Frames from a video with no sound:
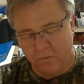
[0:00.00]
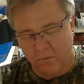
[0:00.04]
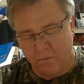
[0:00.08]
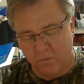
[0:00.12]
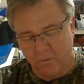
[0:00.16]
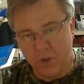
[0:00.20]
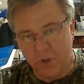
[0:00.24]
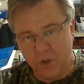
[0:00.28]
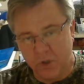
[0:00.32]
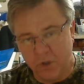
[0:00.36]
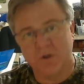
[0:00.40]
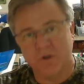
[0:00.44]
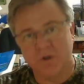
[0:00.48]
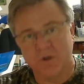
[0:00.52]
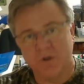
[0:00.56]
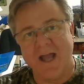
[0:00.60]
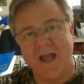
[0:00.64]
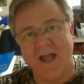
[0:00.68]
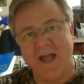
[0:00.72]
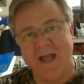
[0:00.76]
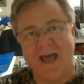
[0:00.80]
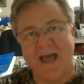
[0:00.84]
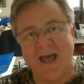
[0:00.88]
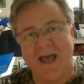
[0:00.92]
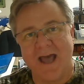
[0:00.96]
you're going to
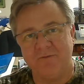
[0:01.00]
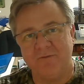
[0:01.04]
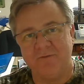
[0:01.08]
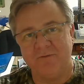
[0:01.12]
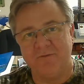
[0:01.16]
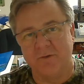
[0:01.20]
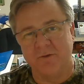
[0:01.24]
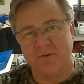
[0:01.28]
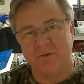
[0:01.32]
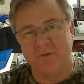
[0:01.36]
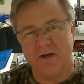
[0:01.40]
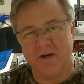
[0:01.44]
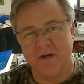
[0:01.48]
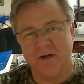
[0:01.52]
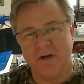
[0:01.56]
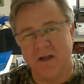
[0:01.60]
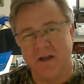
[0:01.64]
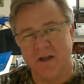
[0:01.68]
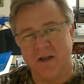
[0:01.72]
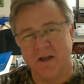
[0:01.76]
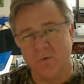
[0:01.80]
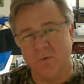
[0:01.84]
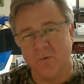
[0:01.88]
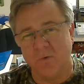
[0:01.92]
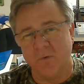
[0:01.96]
have to learn how
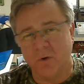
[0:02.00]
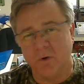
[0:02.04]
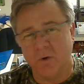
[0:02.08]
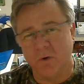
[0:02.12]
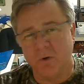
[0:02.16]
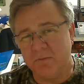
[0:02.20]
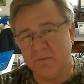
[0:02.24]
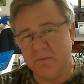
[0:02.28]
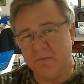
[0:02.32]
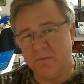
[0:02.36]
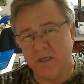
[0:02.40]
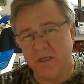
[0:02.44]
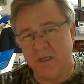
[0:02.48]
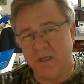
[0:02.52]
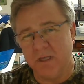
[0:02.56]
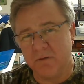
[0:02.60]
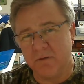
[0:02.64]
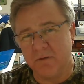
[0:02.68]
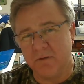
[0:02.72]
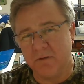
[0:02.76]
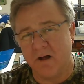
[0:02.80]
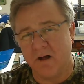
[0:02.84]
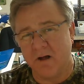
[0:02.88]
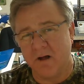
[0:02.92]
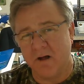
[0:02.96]
to work with
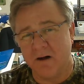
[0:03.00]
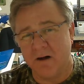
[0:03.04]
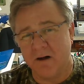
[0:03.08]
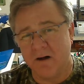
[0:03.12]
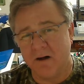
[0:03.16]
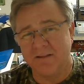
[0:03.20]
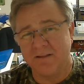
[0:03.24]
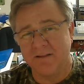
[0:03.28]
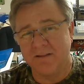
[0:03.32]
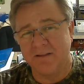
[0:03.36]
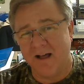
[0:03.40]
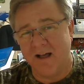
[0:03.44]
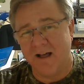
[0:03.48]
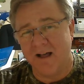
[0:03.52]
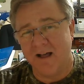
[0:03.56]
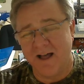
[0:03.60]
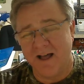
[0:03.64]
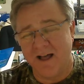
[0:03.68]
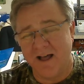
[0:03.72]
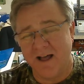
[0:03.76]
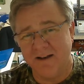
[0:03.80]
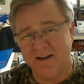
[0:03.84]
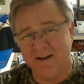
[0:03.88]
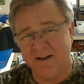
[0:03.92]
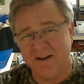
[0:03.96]
people
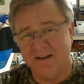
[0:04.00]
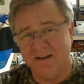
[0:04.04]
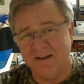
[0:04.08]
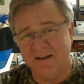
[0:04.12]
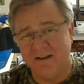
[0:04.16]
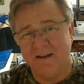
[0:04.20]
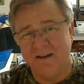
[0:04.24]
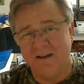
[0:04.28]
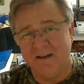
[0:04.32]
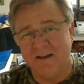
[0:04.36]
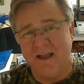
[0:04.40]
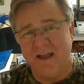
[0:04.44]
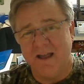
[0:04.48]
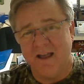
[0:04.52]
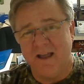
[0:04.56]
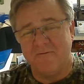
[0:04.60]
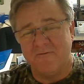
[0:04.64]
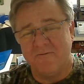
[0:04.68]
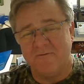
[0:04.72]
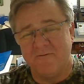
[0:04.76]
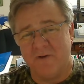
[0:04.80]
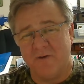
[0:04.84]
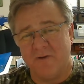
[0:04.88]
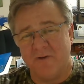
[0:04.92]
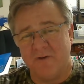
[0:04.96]
online
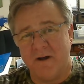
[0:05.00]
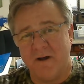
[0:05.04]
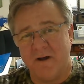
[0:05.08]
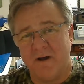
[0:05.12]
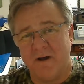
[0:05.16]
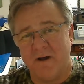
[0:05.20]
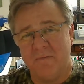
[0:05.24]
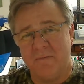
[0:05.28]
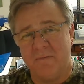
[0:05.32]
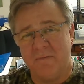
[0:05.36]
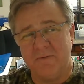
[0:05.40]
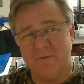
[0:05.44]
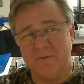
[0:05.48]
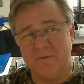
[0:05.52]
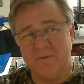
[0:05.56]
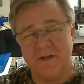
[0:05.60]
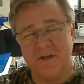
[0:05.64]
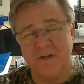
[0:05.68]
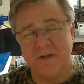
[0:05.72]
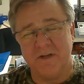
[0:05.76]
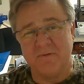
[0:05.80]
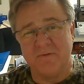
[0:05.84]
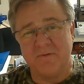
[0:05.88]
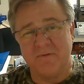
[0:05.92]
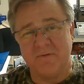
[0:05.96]
from
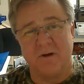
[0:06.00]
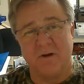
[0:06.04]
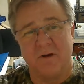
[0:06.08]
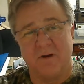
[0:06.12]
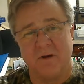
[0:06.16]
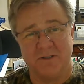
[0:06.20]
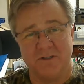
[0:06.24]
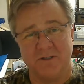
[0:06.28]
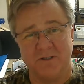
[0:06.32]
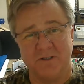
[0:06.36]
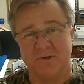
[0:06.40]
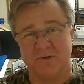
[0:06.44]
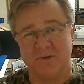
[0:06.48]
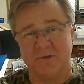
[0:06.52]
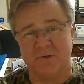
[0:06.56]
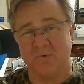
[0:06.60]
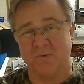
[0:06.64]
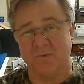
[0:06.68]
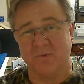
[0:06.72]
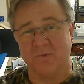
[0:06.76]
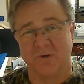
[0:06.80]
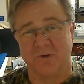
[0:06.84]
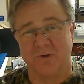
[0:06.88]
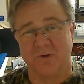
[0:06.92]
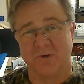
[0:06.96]
different parts of the
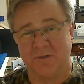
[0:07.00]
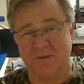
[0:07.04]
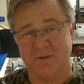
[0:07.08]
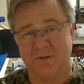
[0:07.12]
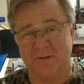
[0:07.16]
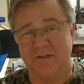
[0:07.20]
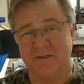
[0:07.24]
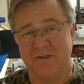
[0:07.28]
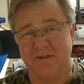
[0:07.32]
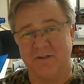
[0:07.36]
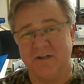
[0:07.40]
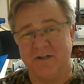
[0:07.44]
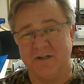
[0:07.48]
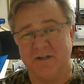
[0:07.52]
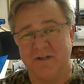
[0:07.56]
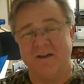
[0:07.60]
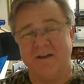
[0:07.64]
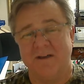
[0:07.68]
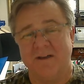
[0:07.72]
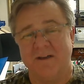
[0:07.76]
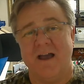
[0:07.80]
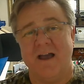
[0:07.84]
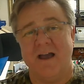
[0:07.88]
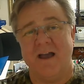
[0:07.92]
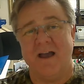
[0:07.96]
world
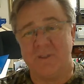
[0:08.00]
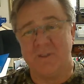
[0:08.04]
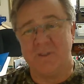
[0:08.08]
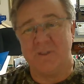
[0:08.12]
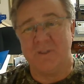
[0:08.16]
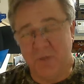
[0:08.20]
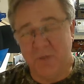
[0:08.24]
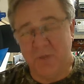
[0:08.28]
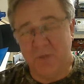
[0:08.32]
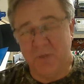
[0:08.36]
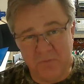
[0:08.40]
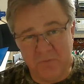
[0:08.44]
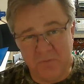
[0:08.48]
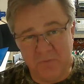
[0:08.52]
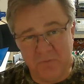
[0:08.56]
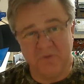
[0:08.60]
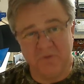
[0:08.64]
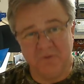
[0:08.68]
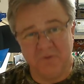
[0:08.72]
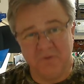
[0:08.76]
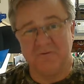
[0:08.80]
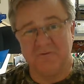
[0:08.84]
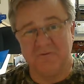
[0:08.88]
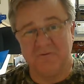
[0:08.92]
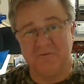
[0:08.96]
as we
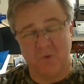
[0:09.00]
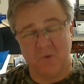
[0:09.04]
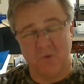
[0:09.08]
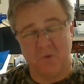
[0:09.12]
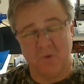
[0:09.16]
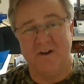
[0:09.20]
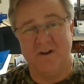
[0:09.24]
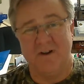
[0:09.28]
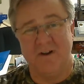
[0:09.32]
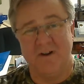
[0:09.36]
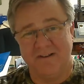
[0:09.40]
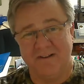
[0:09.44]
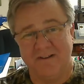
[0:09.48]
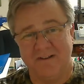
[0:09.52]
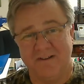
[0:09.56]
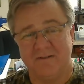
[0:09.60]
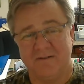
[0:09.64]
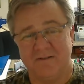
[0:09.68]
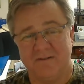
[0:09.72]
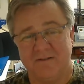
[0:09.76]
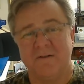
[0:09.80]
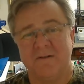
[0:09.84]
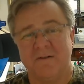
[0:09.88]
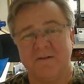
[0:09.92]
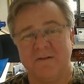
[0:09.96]
move forward.
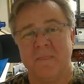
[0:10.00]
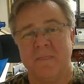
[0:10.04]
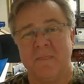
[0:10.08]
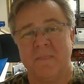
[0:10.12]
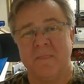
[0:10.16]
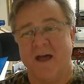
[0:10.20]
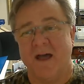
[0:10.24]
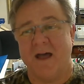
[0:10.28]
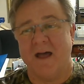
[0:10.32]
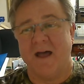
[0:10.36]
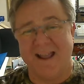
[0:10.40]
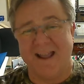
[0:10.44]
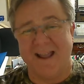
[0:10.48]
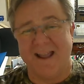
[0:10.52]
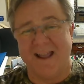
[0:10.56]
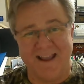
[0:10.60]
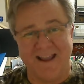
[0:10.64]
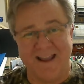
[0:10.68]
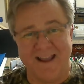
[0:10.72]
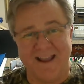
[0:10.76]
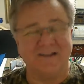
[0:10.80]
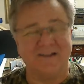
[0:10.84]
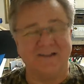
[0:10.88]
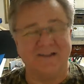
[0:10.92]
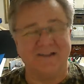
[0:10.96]
I
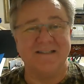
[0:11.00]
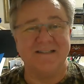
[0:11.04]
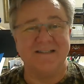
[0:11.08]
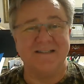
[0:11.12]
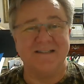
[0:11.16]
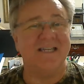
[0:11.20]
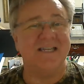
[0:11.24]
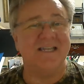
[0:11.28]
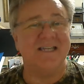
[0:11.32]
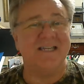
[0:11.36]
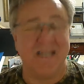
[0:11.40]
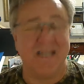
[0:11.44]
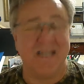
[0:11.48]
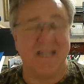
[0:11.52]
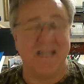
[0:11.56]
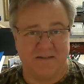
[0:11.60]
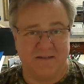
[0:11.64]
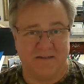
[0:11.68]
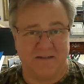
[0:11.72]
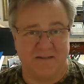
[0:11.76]
guarantee it.